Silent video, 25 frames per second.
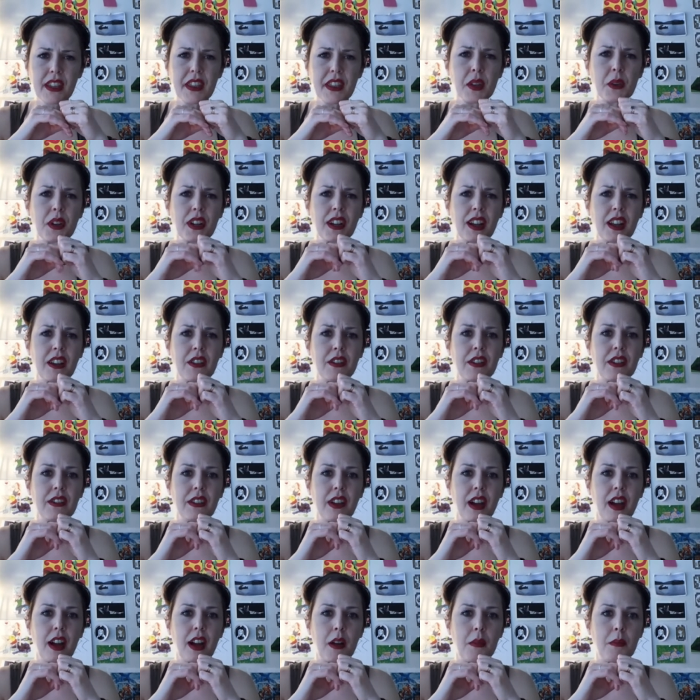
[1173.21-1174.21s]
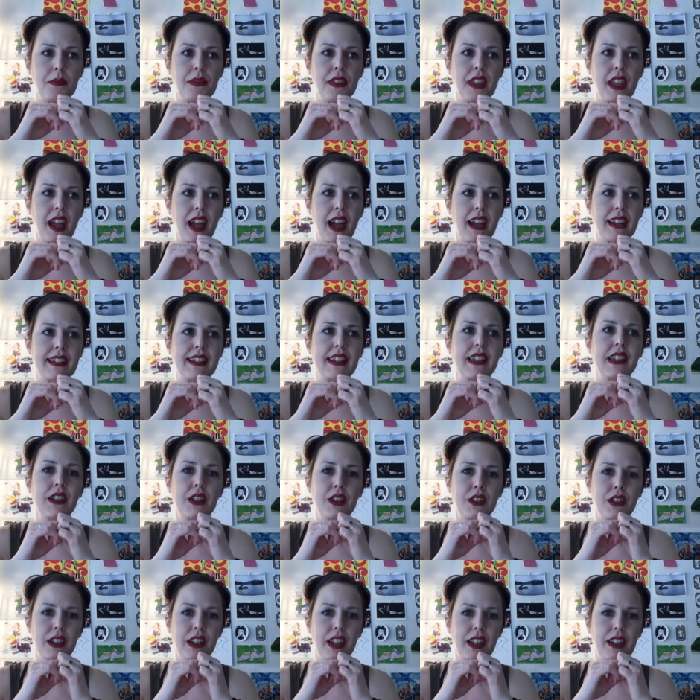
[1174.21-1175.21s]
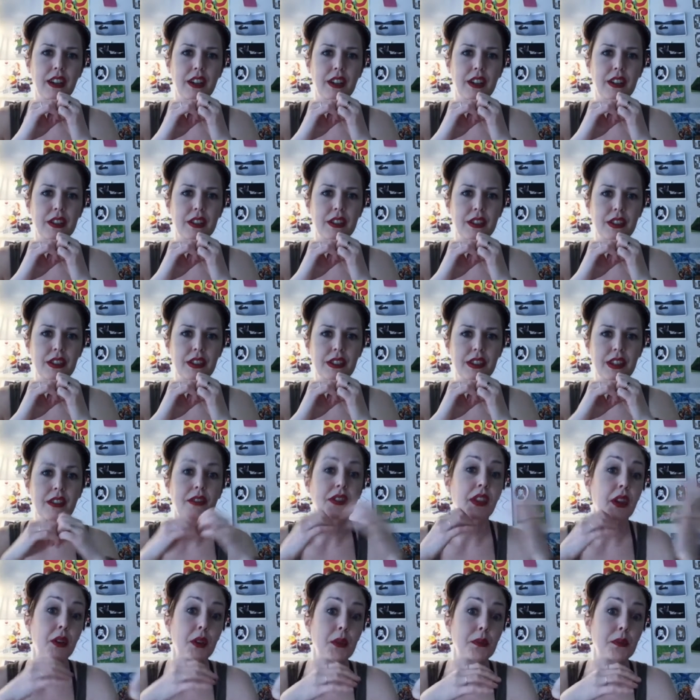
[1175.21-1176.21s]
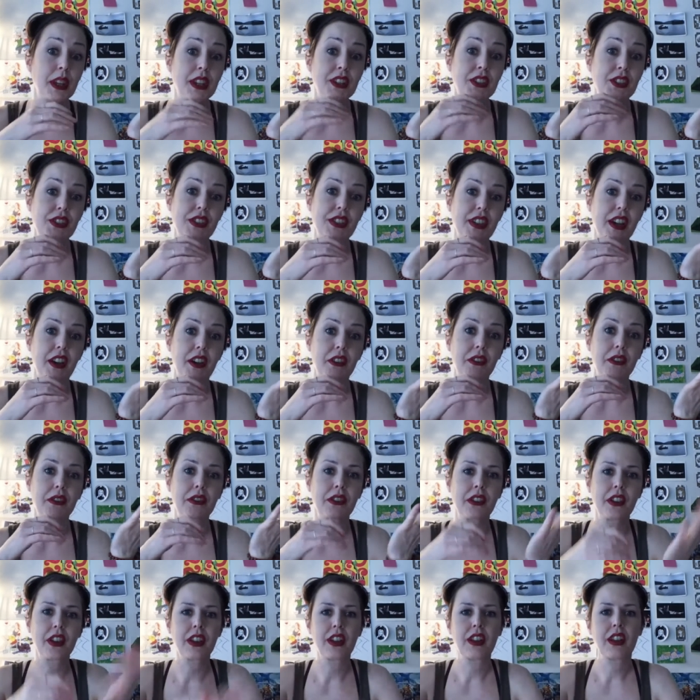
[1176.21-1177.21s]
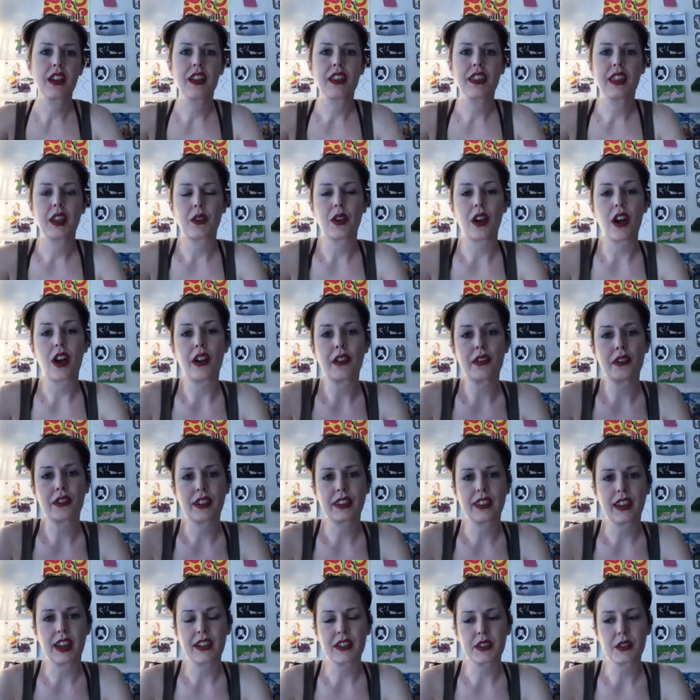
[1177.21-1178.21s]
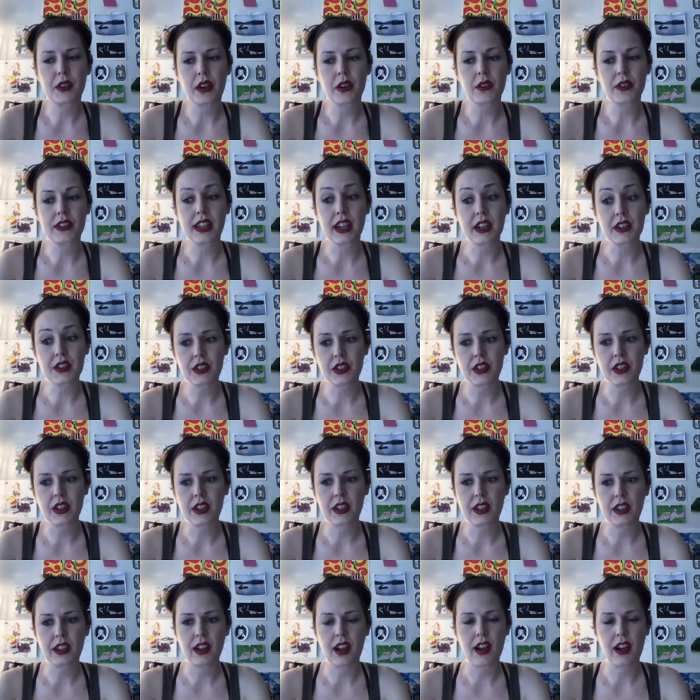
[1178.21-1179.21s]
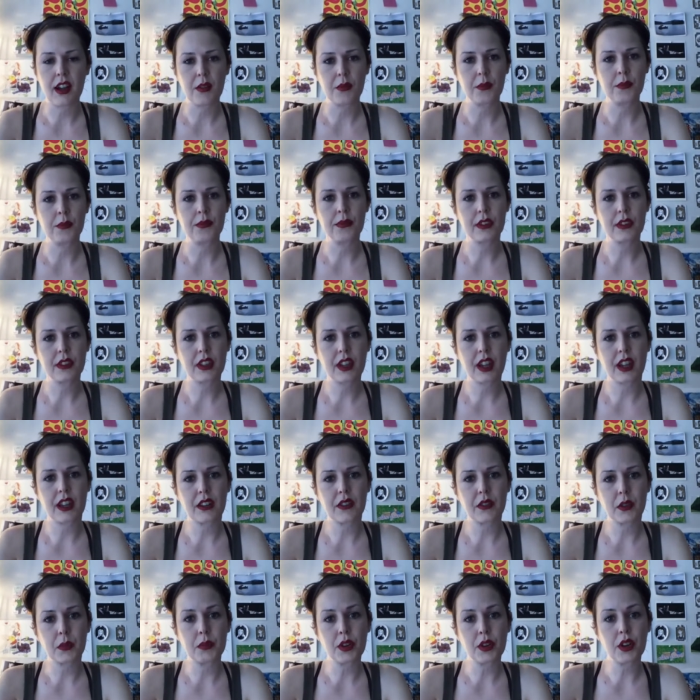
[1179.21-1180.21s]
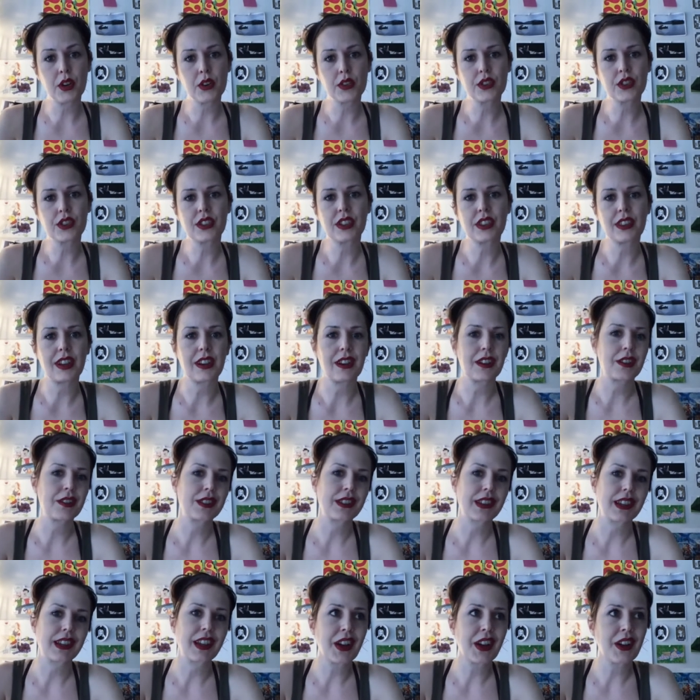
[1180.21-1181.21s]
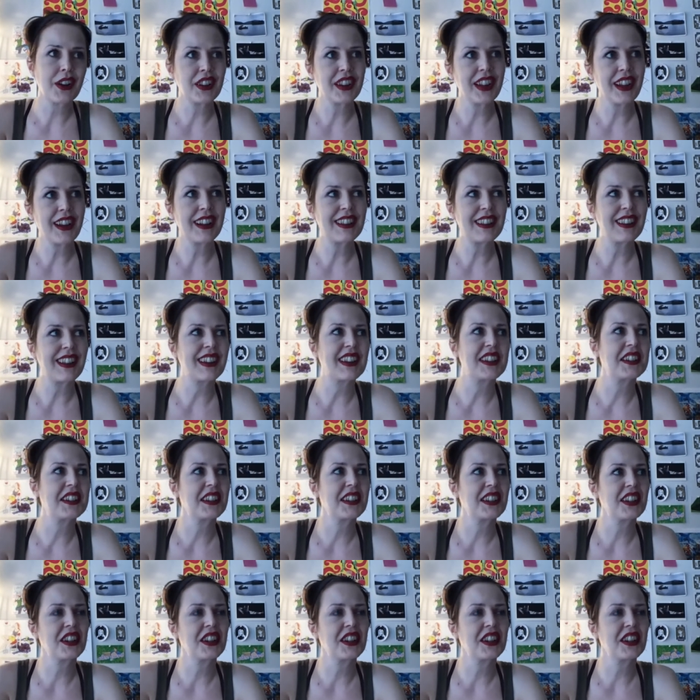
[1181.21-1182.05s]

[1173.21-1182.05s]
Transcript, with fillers: they were kind of um, asking creators if they would pitch stuff. They were offering that. So I was actually um, kind of approached and then I was like, oh yeah, like,